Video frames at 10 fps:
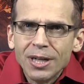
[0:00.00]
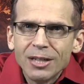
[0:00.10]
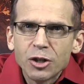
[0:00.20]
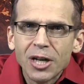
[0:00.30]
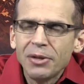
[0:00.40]
It
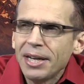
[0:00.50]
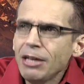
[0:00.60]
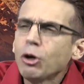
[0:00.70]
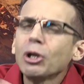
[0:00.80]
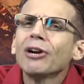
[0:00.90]
said that he
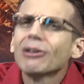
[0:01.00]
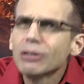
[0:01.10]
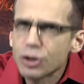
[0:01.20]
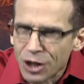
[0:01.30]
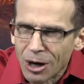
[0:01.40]
clearly
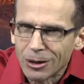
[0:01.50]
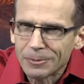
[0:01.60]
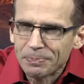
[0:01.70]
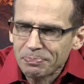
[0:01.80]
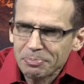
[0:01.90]

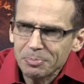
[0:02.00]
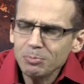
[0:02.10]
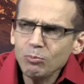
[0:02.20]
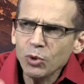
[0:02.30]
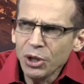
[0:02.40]
saw
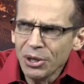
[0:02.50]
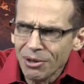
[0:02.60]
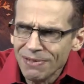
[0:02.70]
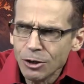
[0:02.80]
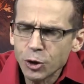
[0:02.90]
in the
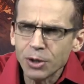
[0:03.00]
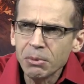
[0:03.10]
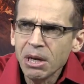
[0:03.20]
vision.